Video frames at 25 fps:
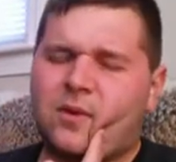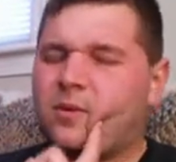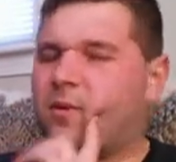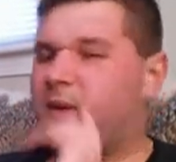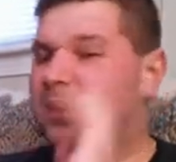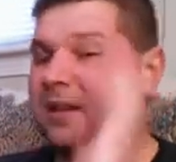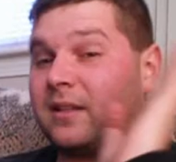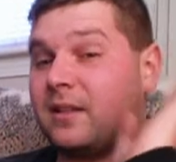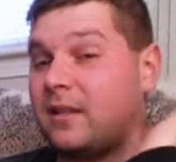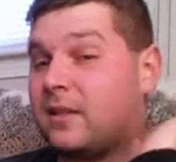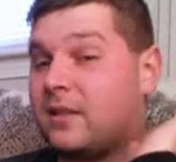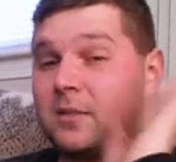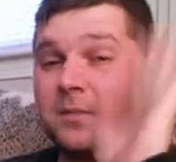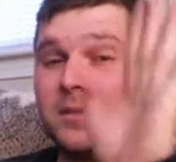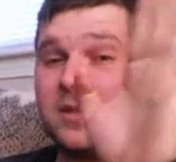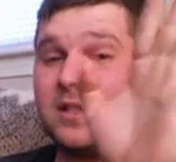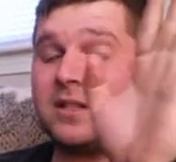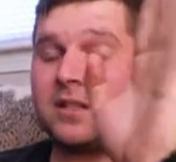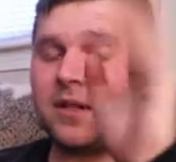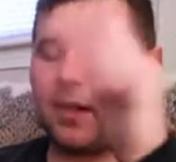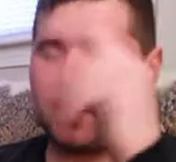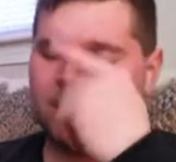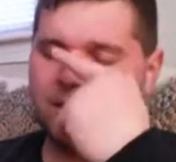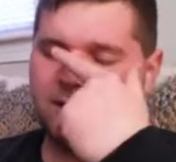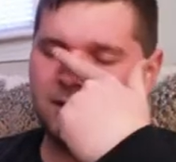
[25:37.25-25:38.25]
Well, in the
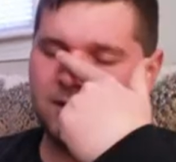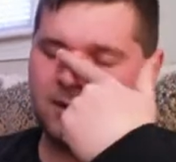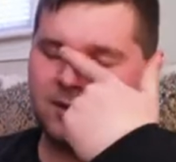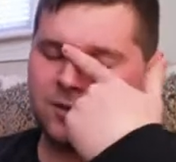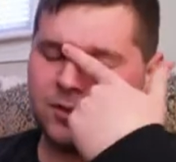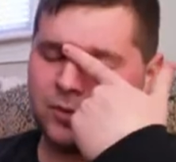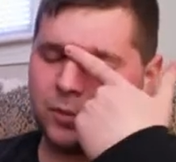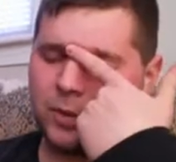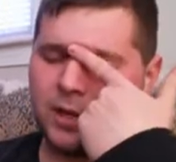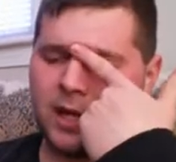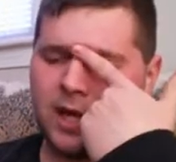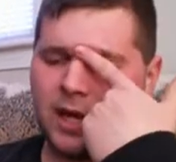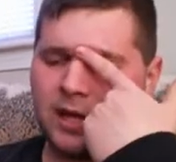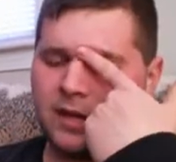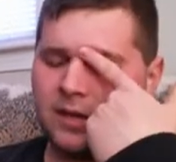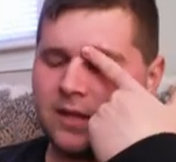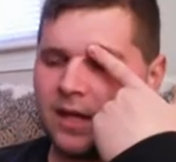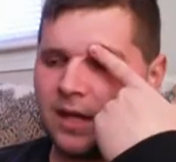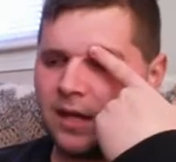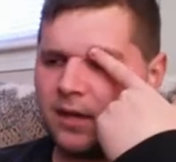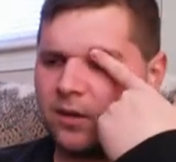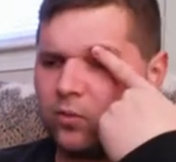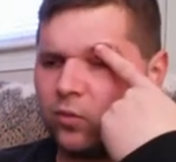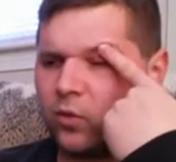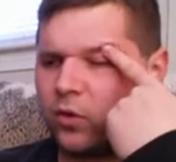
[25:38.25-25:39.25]
mid 90s we had
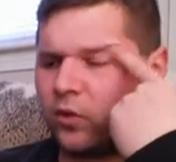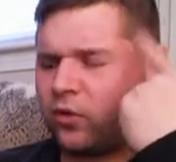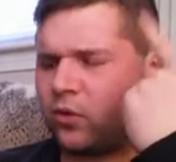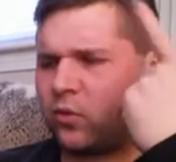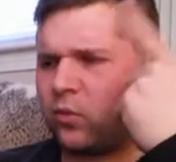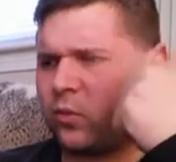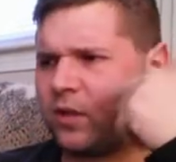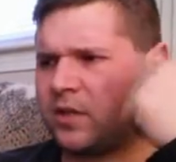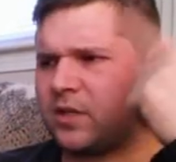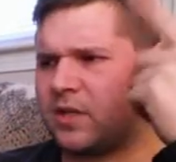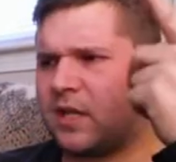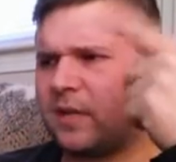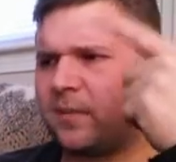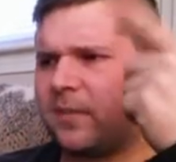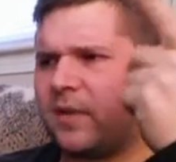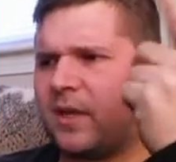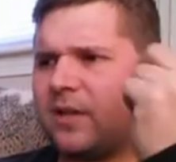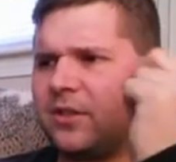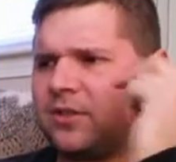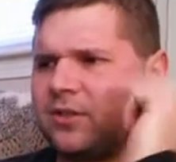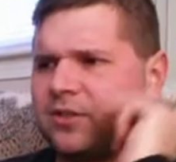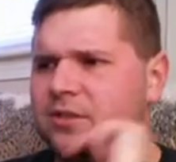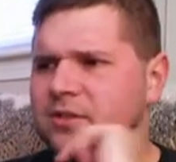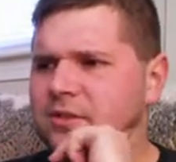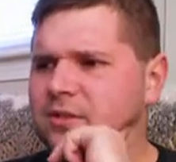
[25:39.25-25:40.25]
that 101
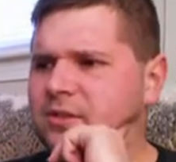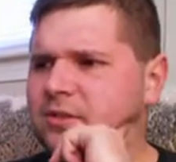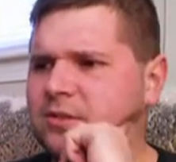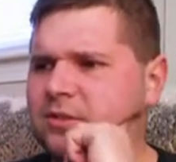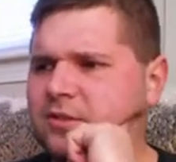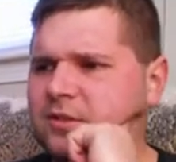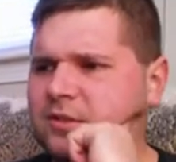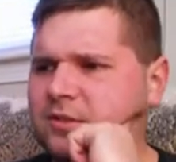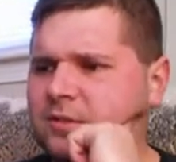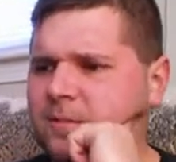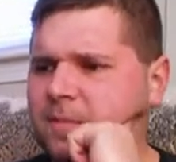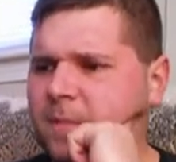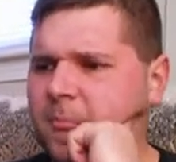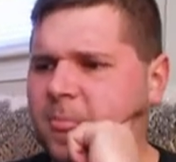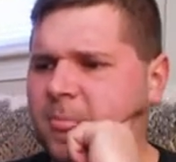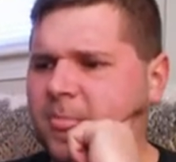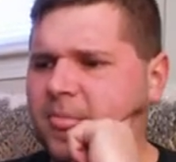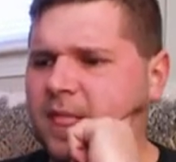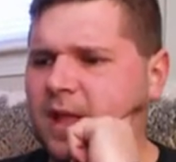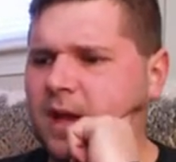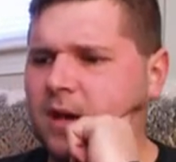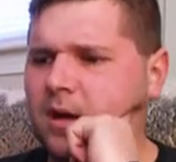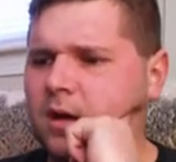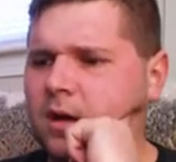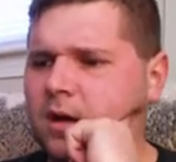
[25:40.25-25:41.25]
Dalmatians
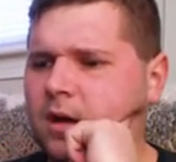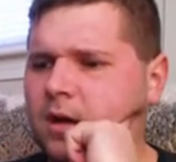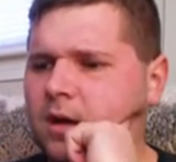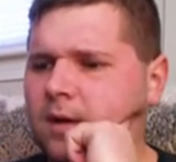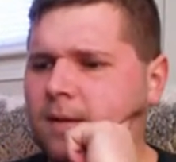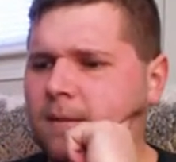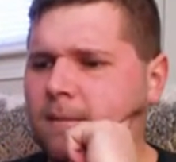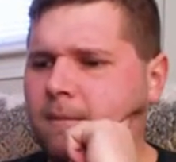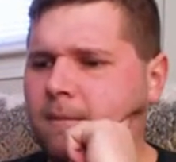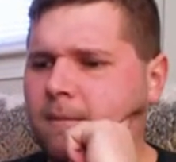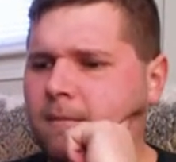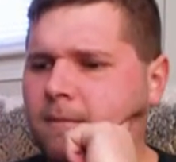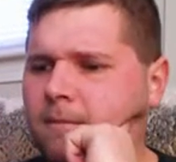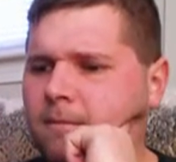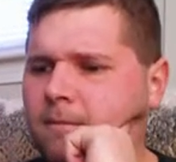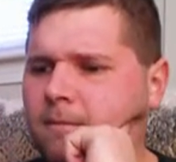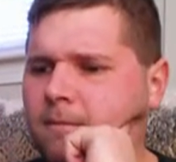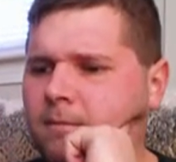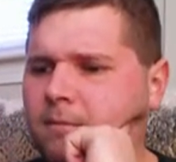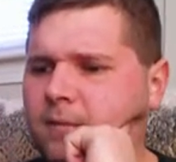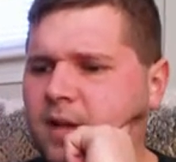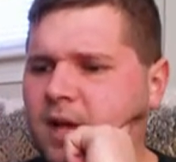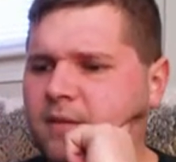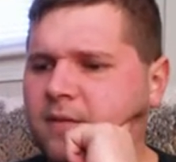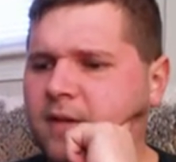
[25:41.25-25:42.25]

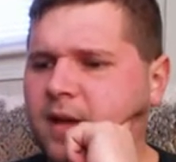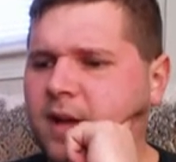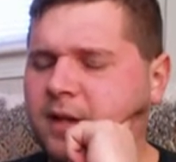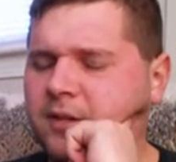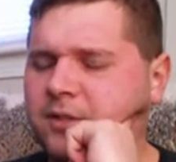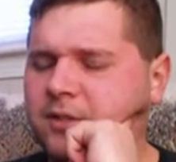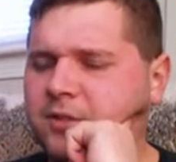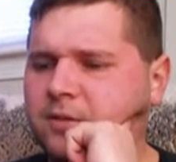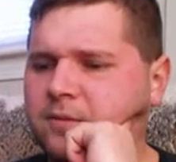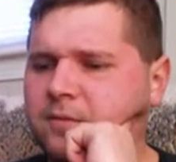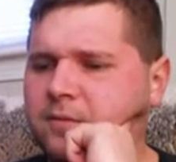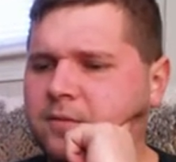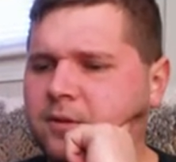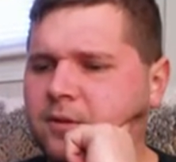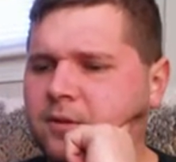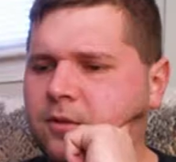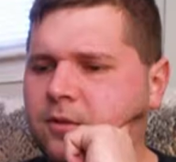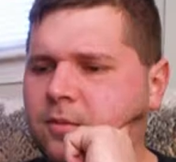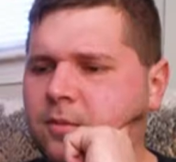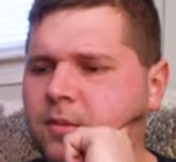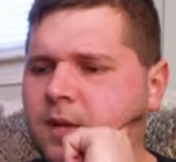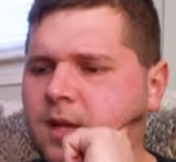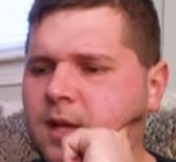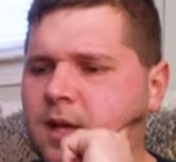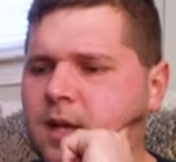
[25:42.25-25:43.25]
live action
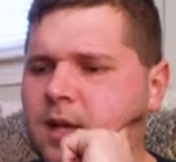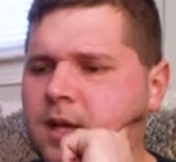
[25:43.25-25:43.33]
film.